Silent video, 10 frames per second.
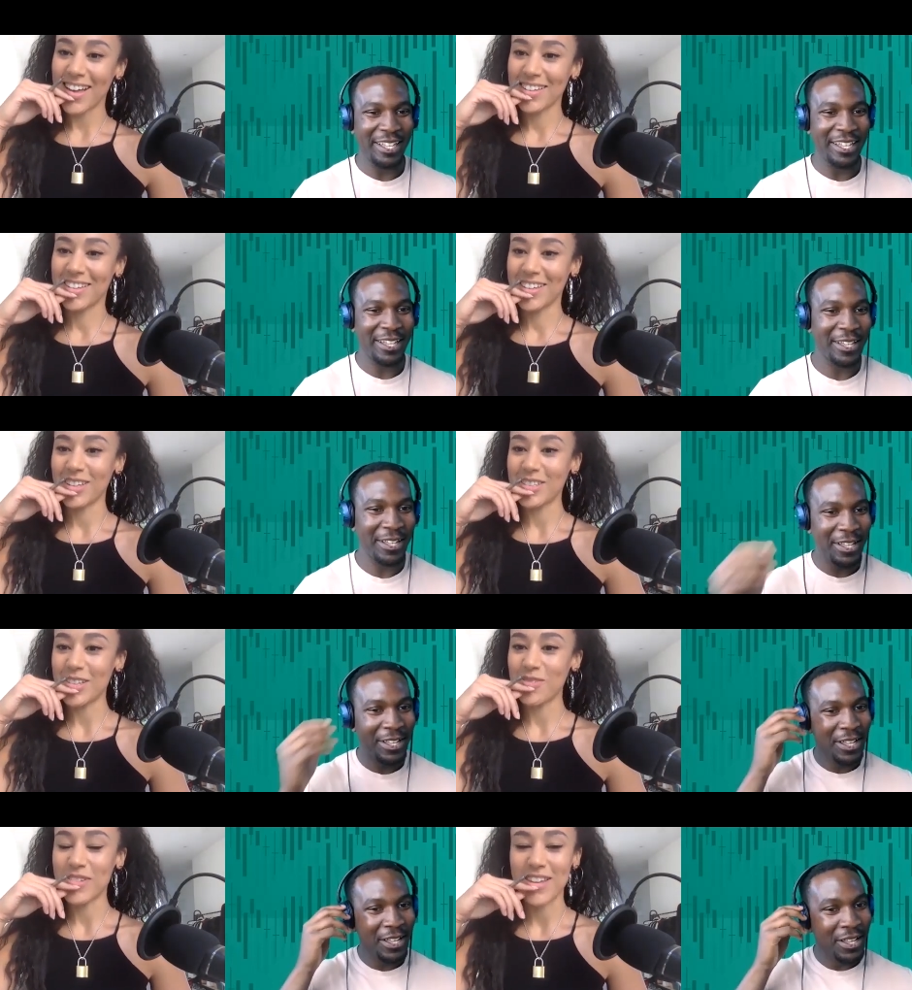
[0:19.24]
Speaker 1: yeah.
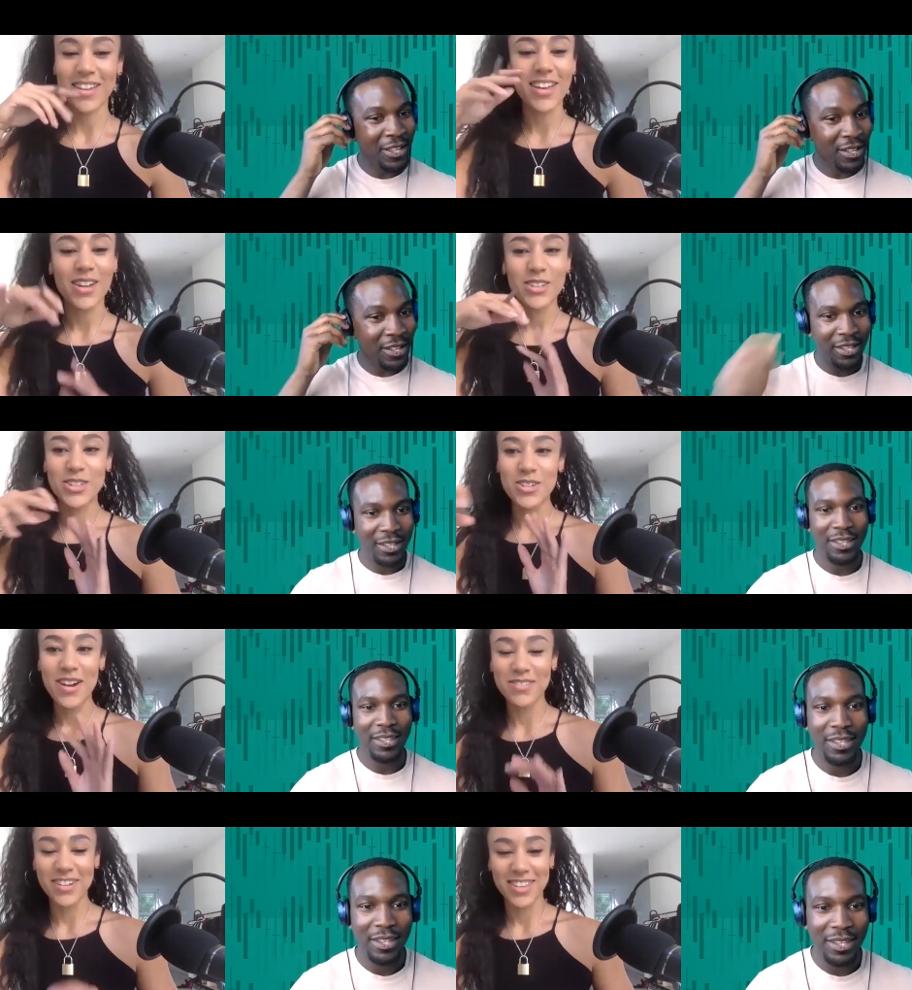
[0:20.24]
Seem to do
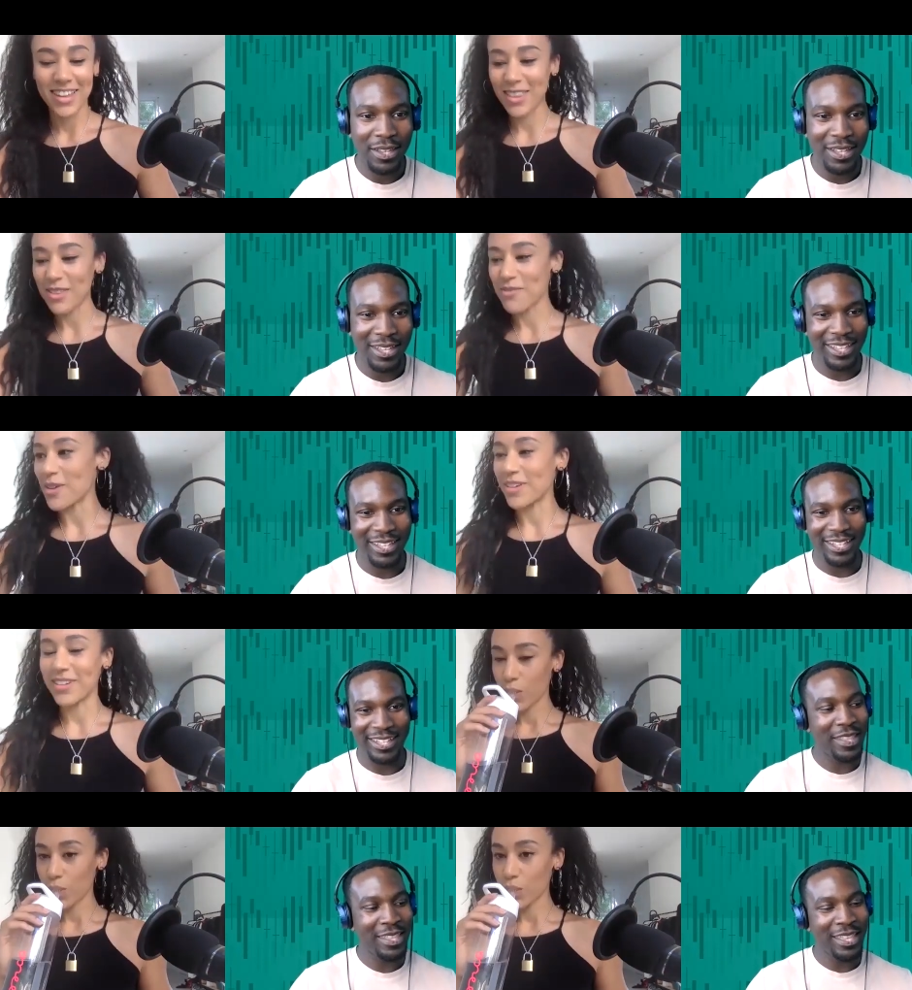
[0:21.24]
everything at the moment.
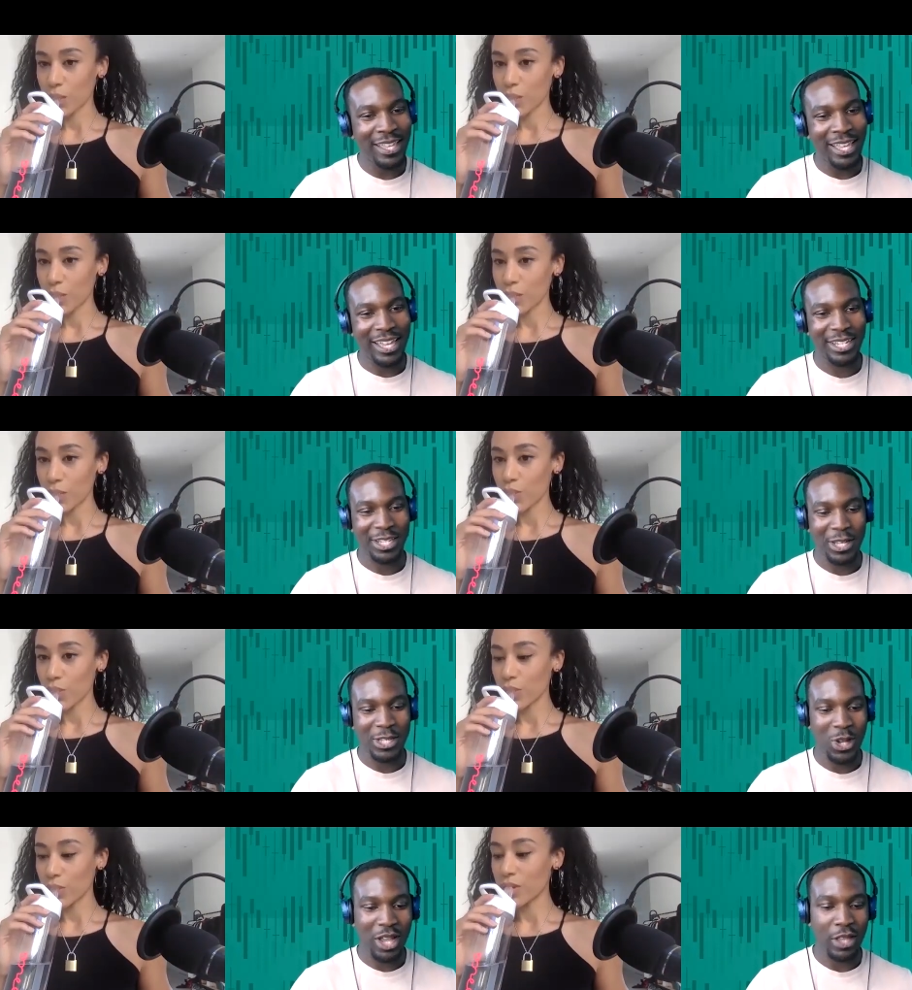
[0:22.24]
Speaker 2: Hey Jessica,
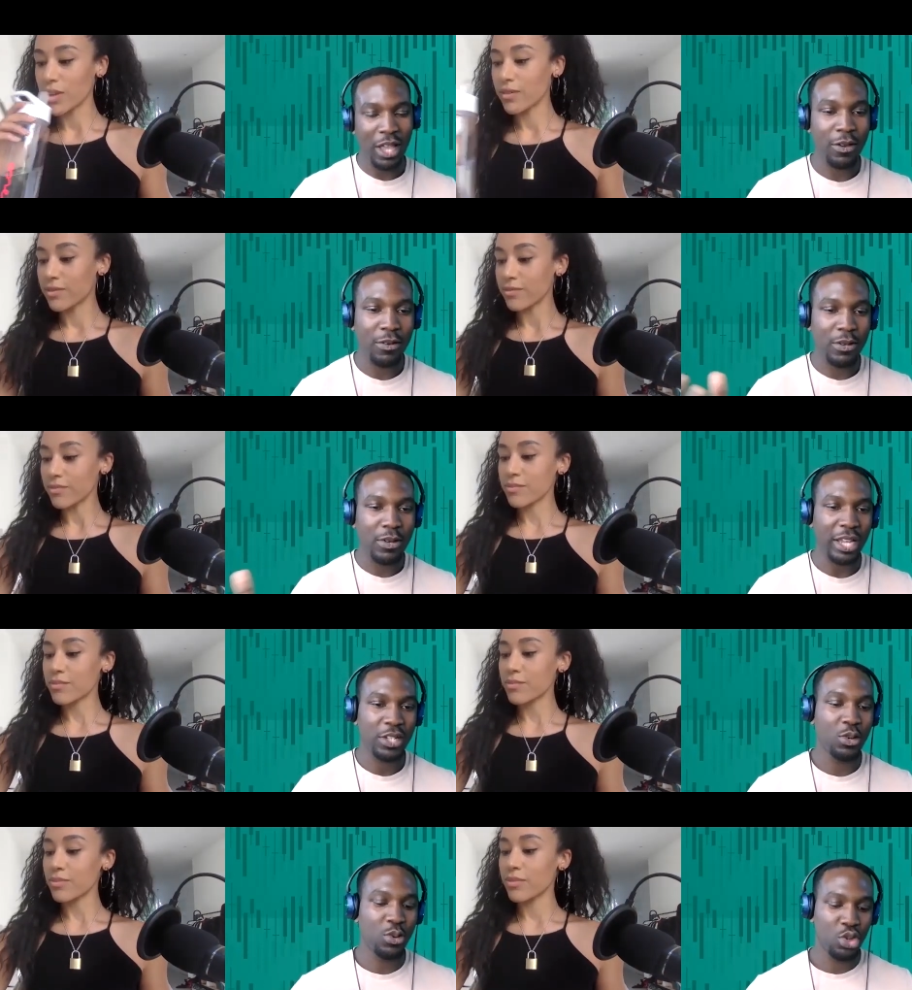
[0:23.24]
so I, I
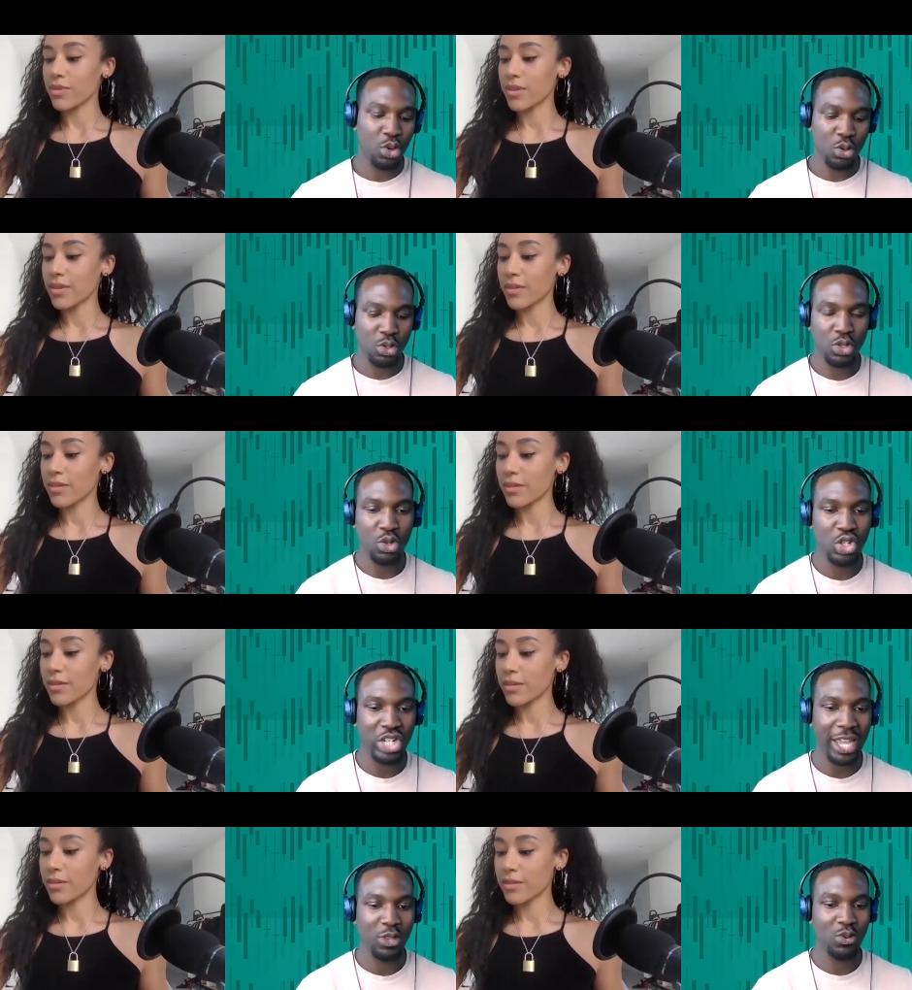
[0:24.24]
actually caught your your
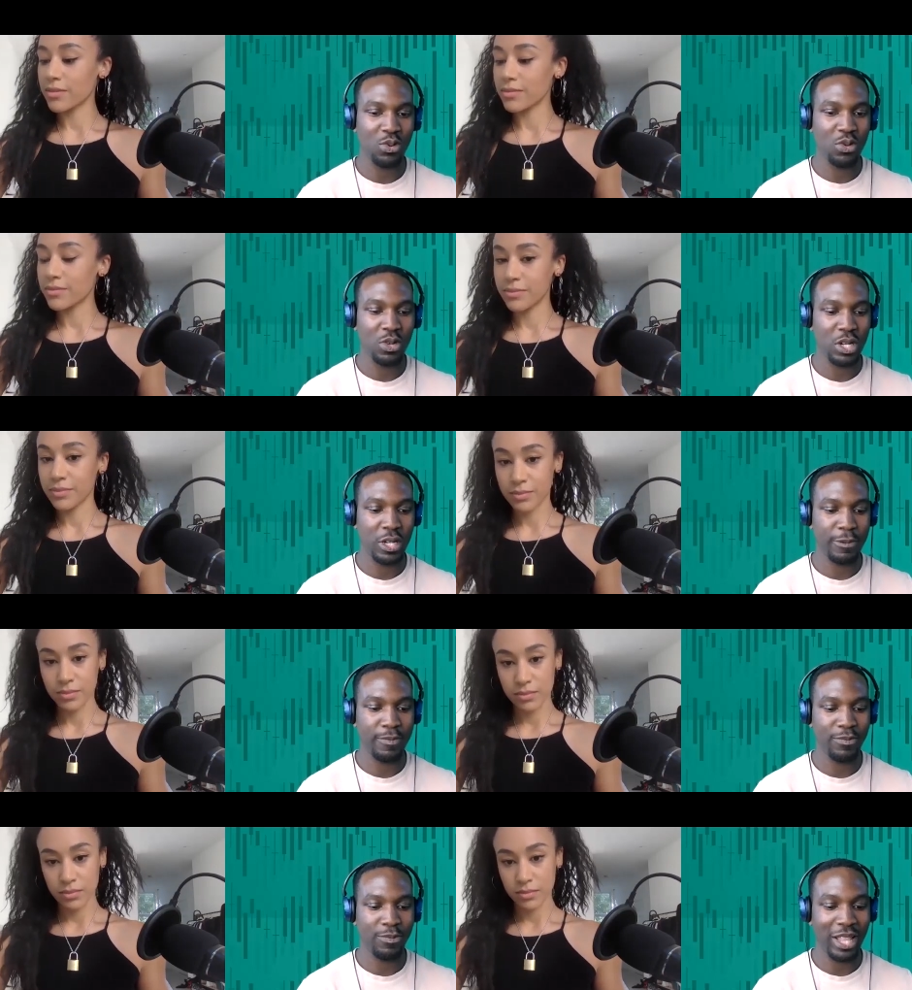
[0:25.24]
channel
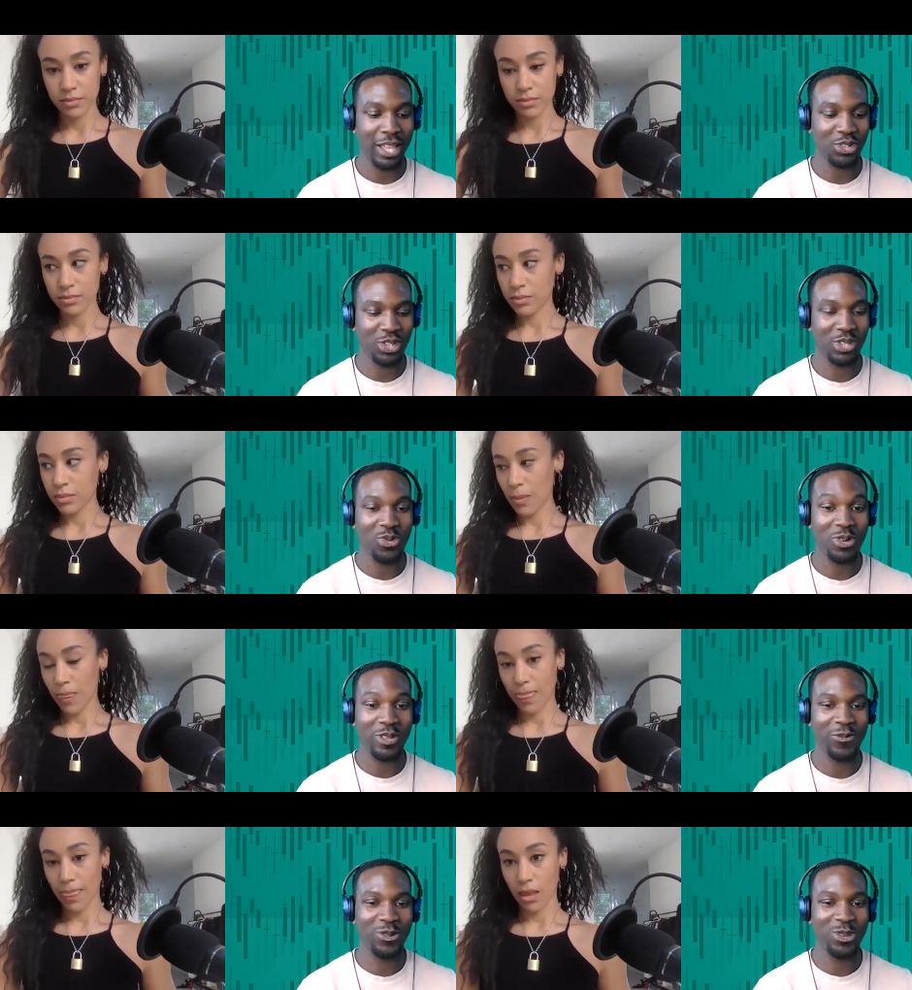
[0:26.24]
um, while I was just scrolling
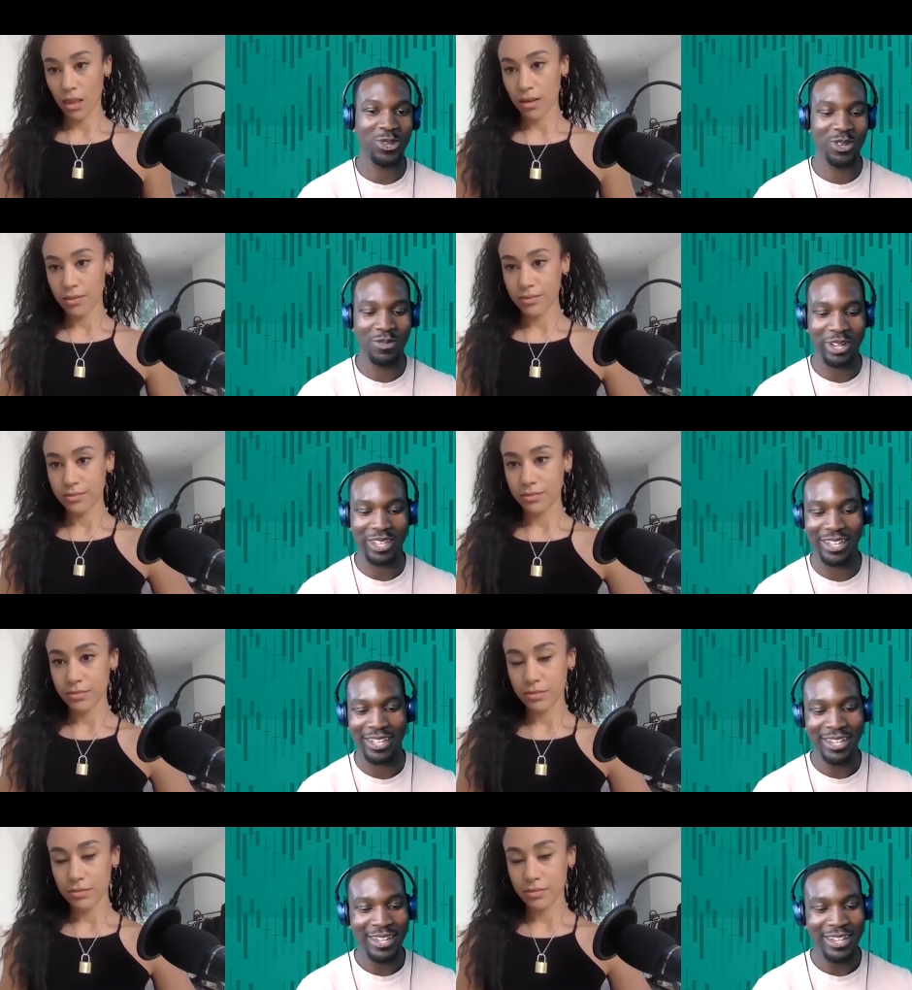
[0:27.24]
through YouTube, looking at